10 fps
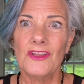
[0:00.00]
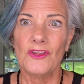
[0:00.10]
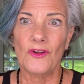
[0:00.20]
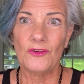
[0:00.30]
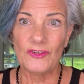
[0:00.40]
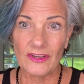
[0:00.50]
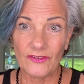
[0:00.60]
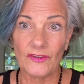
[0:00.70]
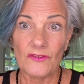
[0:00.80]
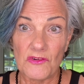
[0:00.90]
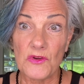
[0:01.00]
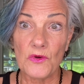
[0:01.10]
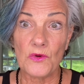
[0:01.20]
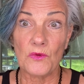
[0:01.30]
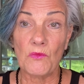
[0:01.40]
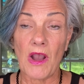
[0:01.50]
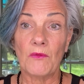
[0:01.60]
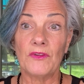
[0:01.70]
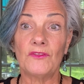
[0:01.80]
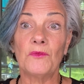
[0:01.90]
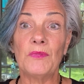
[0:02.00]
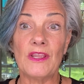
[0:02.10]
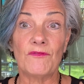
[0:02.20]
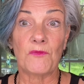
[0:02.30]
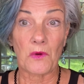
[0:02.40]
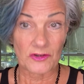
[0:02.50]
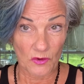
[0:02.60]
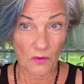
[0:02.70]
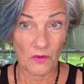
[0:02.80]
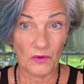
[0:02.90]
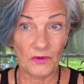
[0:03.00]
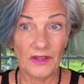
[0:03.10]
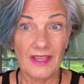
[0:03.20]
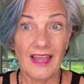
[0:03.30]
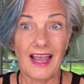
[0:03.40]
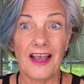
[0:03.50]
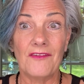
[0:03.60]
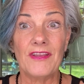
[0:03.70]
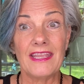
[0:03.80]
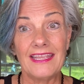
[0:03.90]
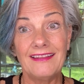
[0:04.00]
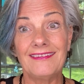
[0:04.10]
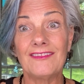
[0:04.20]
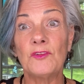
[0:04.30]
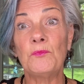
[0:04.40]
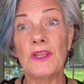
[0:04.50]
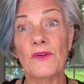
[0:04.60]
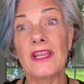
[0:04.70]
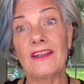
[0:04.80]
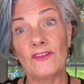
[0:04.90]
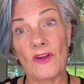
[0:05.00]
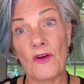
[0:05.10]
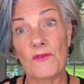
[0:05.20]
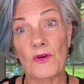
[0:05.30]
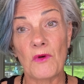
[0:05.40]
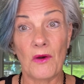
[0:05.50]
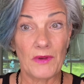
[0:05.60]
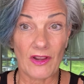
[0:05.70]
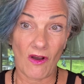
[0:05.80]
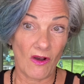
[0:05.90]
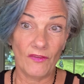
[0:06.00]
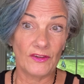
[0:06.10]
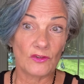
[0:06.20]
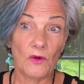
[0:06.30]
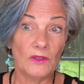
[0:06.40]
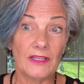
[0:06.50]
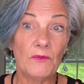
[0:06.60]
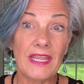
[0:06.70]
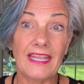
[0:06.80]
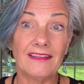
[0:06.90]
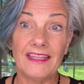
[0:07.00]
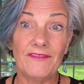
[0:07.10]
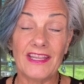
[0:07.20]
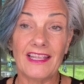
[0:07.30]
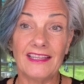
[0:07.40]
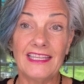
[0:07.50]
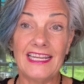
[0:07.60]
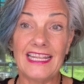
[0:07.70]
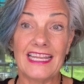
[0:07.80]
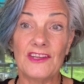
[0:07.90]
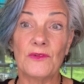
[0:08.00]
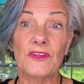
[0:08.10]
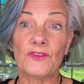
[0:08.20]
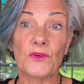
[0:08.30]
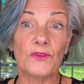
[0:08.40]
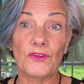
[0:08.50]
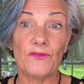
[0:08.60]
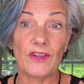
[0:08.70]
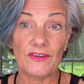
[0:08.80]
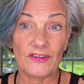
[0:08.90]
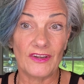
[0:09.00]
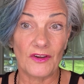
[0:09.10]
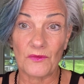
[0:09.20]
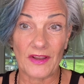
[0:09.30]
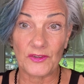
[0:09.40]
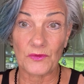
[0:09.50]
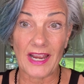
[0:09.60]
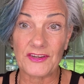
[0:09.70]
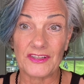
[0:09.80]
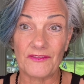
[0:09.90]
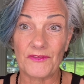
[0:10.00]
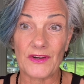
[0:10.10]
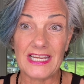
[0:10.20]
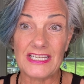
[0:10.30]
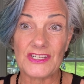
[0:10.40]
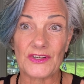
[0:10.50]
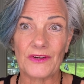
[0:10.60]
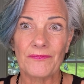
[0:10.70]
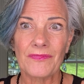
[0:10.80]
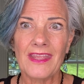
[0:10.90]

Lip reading: You know, Jesus knew what was to be foretold of his experience over what we call this Holy Week, leading into his crucifixion and resurrection for Easter.